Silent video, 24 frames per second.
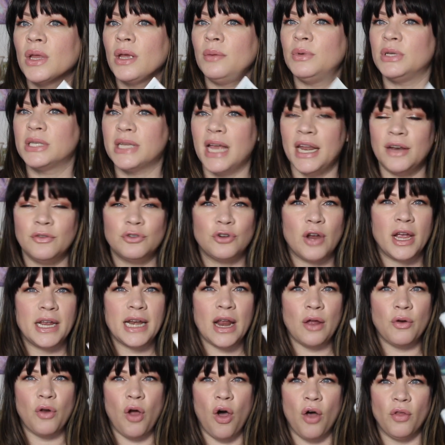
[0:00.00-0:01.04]
I'm just kind of
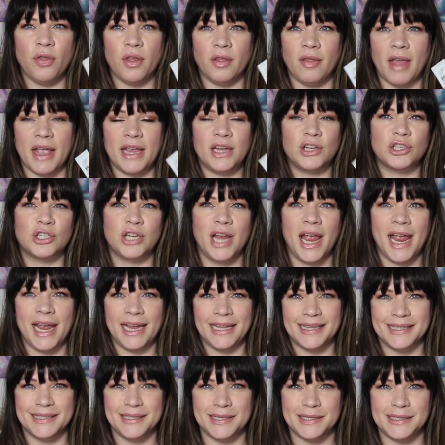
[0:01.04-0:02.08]
trying out all the light
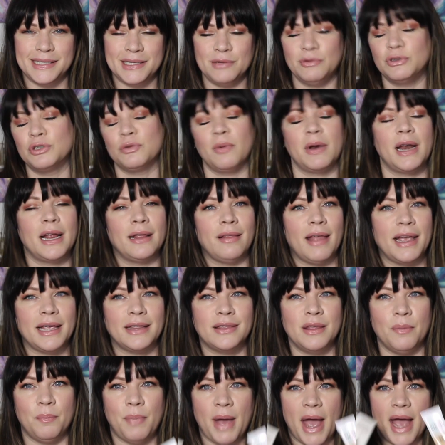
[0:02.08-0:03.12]
shades to see which one I
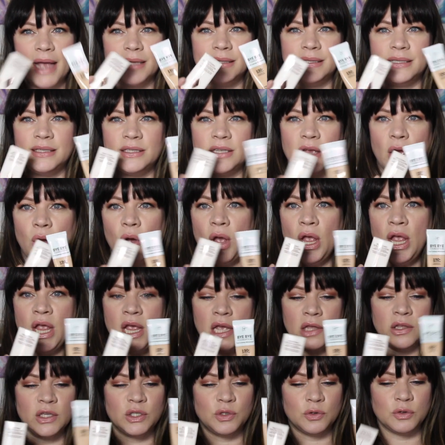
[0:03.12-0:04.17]
like the best. So
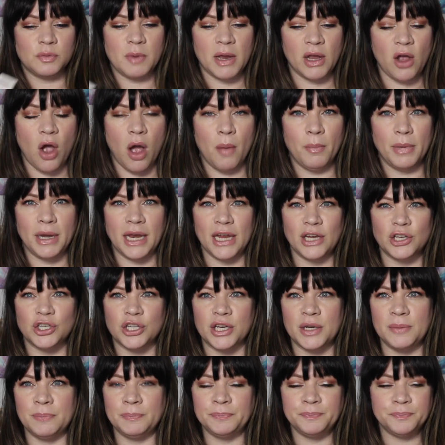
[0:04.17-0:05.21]
this was my
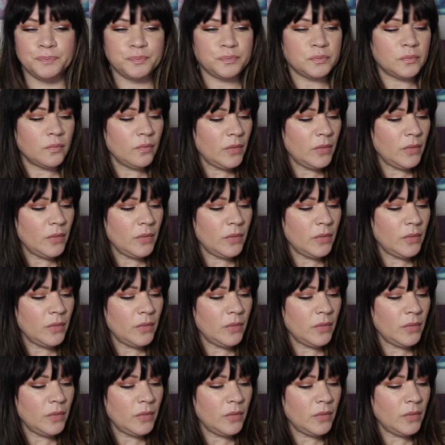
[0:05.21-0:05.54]
combination.